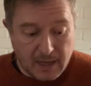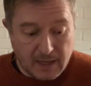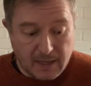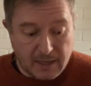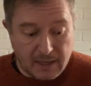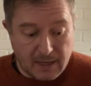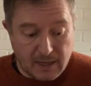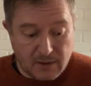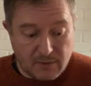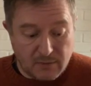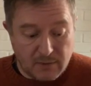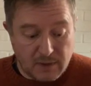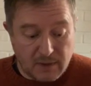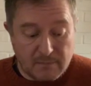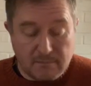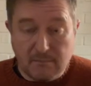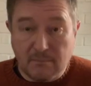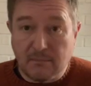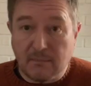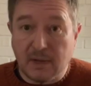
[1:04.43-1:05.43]
Now,
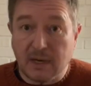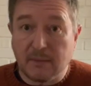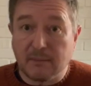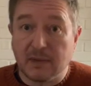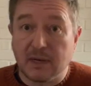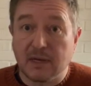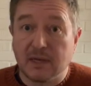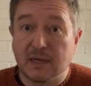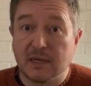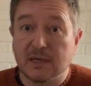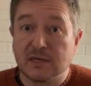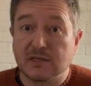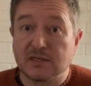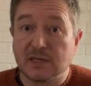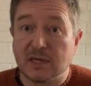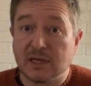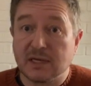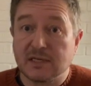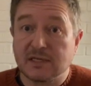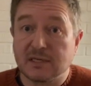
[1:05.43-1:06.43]
many years
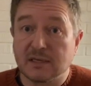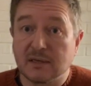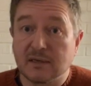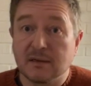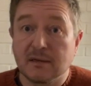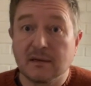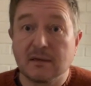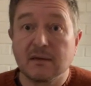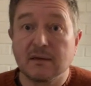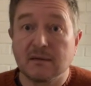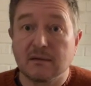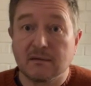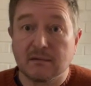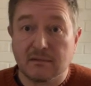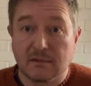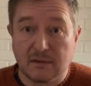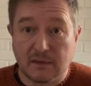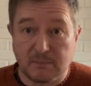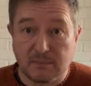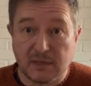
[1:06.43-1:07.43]
later,
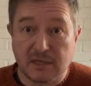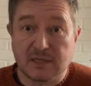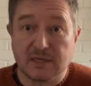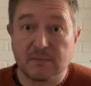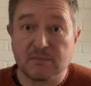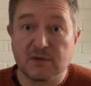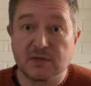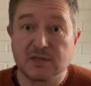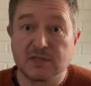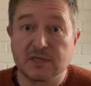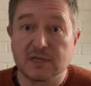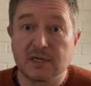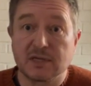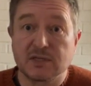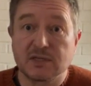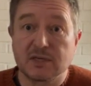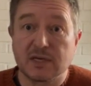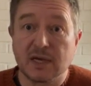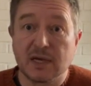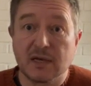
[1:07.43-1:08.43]
he picked up the designs
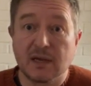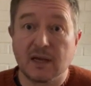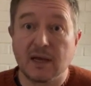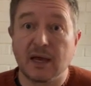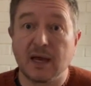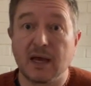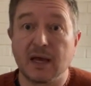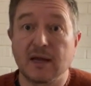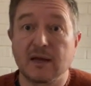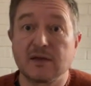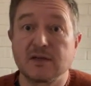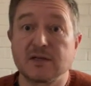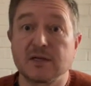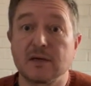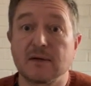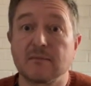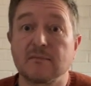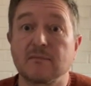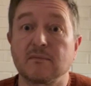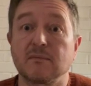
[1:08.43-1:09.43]
again and
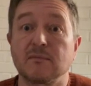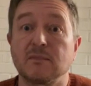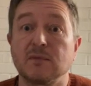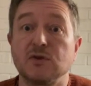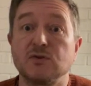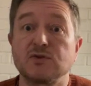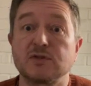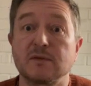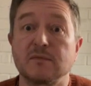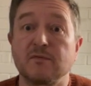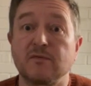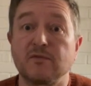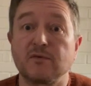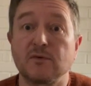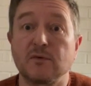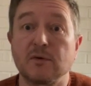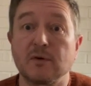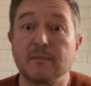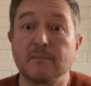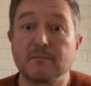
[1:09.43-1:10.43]
used them
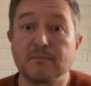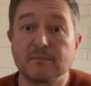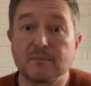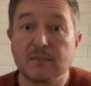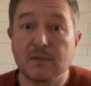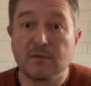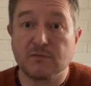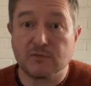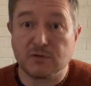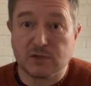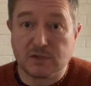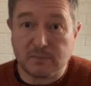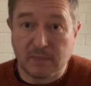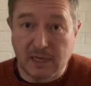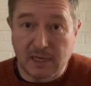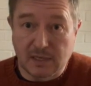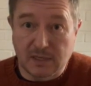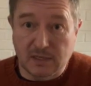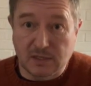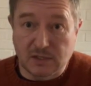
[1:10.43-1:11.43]
for First
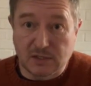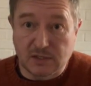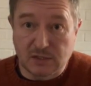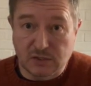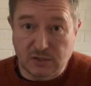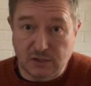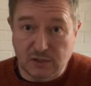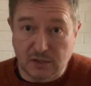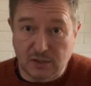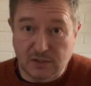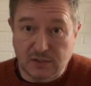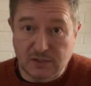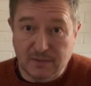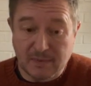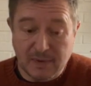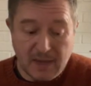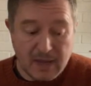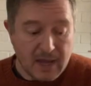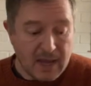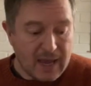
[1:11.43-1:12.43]
Pat-rn's shirts.
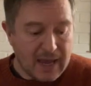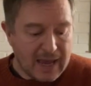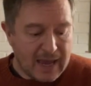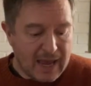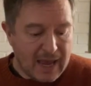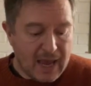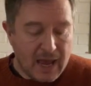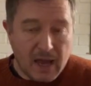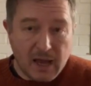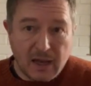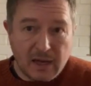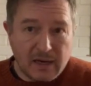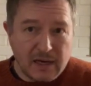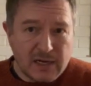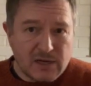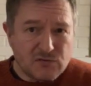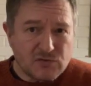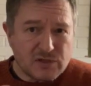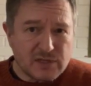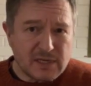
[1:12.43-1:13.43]
An
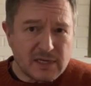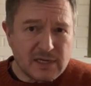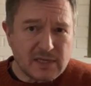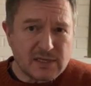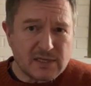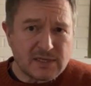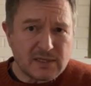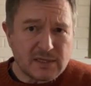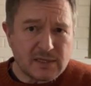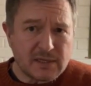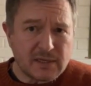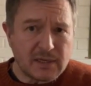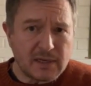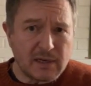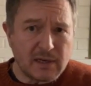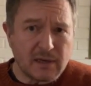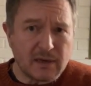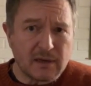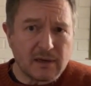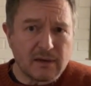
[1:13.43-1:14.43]
interesting
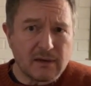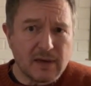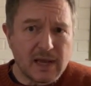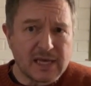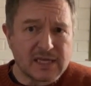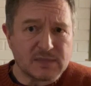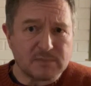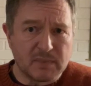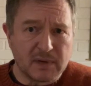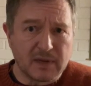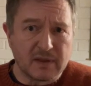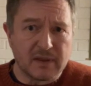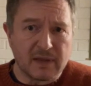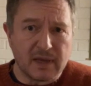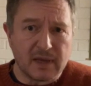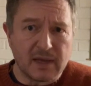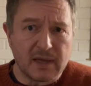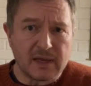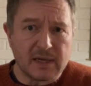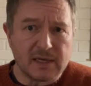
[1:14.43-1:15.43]
design aspect
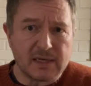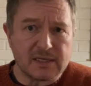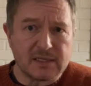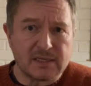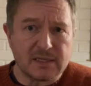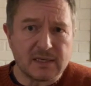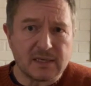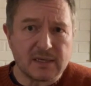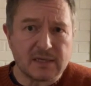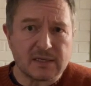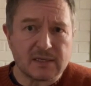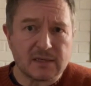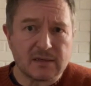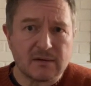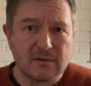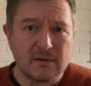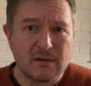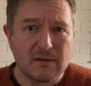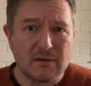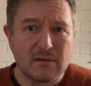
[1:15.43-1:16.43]
there is that
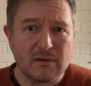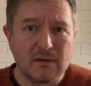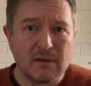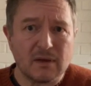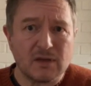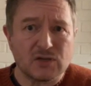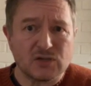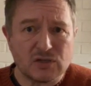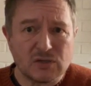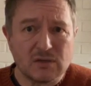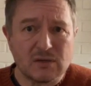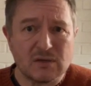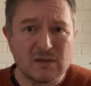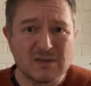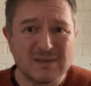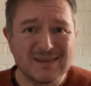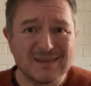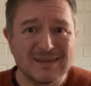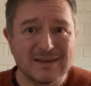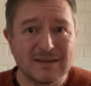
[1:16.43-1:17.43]
a
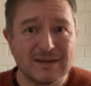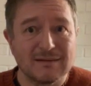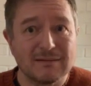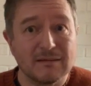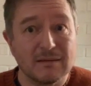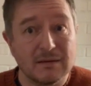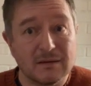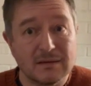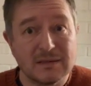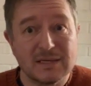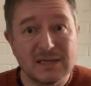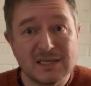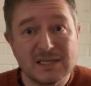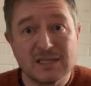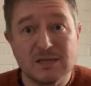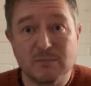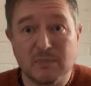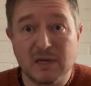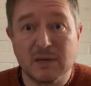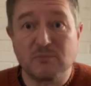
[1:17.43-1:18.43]
shirt tends
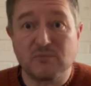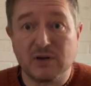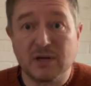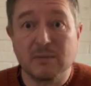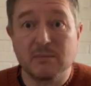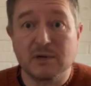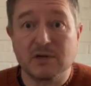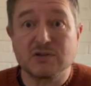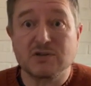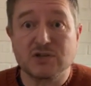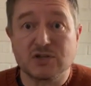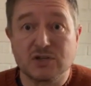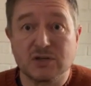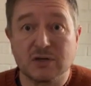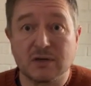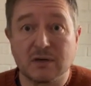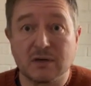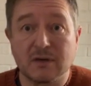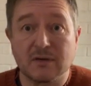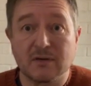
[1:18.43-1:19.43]
to be pretty much a
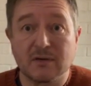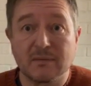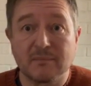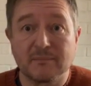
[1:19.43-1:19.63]
shirt,